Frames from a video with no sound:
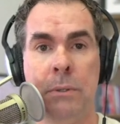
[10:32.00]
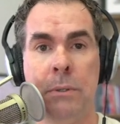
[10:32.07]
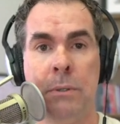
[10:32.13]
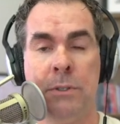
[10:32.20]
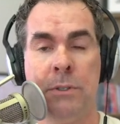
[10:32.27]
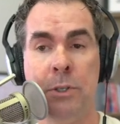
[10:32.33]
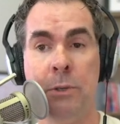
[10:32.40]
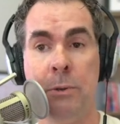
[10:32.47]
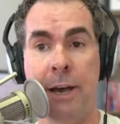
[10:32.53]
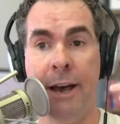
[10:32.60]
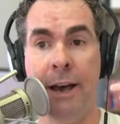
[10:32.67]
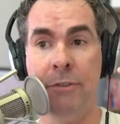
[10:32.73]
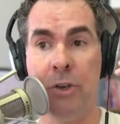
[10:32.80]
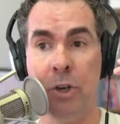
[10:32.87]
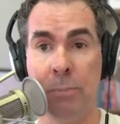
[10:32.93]
So you
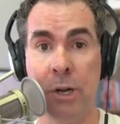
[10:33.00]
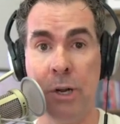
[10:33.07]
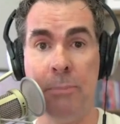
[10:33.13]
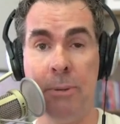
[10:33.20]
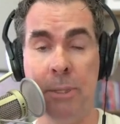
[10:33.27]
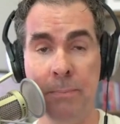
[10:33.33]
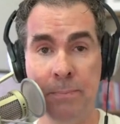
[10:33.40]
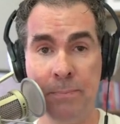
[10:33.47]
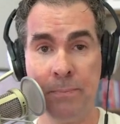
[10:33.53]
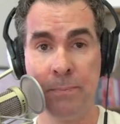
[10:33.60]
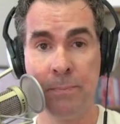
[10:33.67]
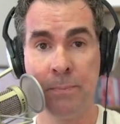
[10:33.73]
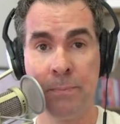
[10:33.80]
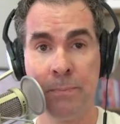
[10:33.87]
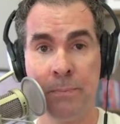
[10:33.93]
have your problem
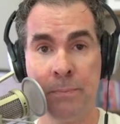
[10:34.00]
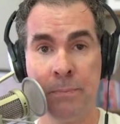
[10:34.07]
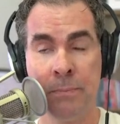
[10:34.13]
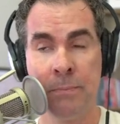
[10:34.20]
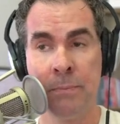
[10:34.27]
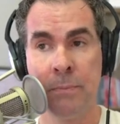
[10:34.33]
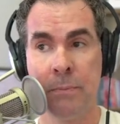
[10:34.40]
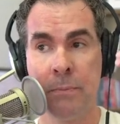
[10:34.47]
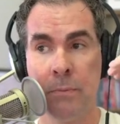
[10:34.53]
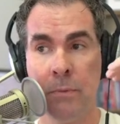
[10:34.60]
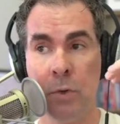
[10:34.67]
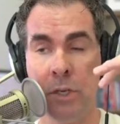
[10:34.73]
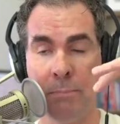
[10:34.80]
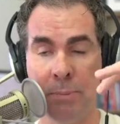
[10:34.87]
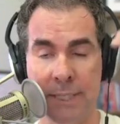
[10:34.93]
or
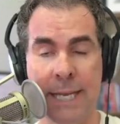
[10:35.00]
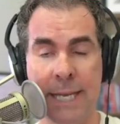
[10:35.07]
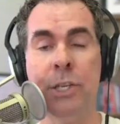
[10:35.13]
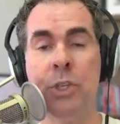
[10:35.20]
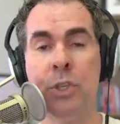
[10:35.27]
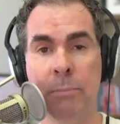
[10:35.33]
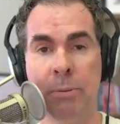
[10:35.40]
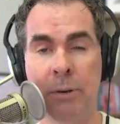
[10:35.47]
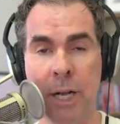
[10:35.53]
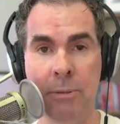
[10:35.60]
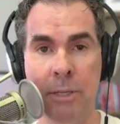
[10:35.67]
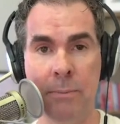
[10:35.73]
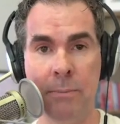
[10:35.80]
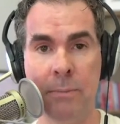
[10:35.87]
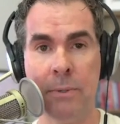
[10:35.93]
your potential
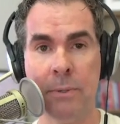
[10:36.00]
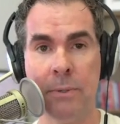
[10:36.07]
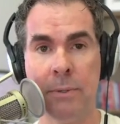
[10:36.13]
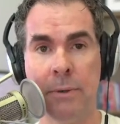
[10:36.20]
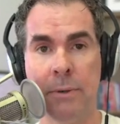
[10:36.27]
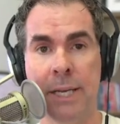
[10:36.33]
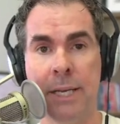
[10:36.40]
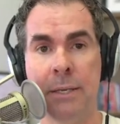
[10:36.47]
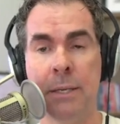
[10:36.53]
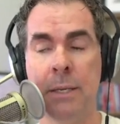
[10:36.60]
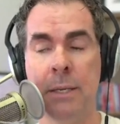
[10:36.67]
problem, right?